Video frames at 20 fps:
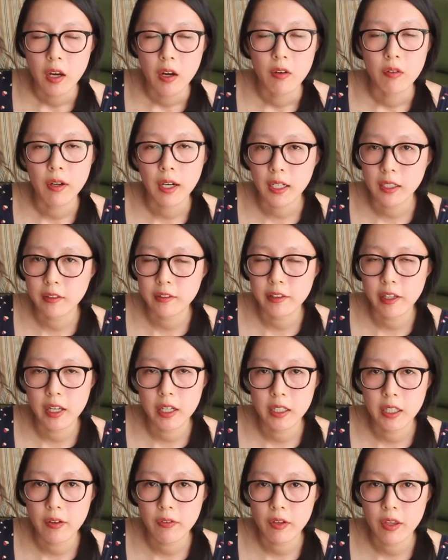
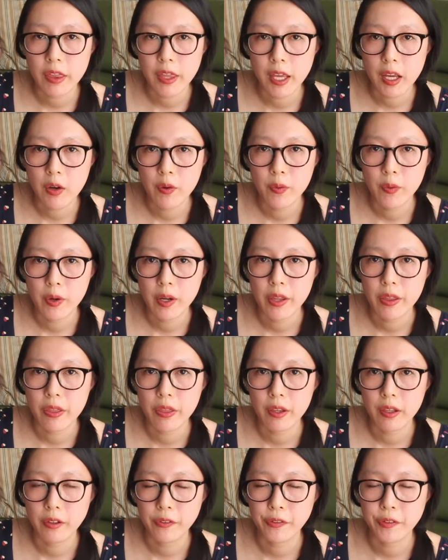reconcile everything with
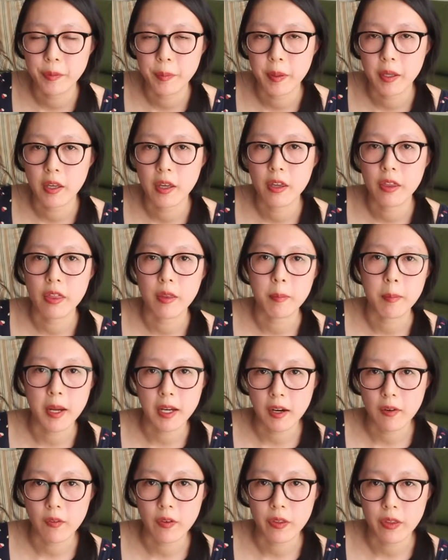Elizabeth and make
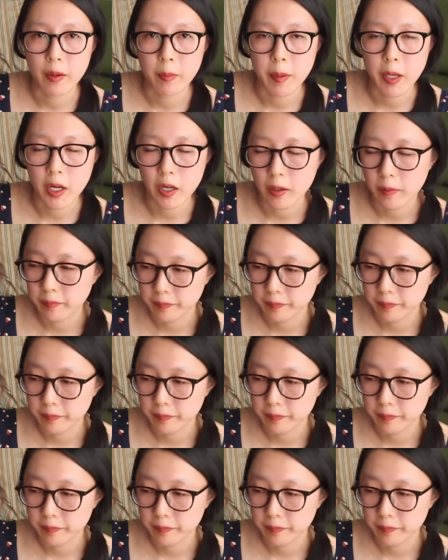everything better.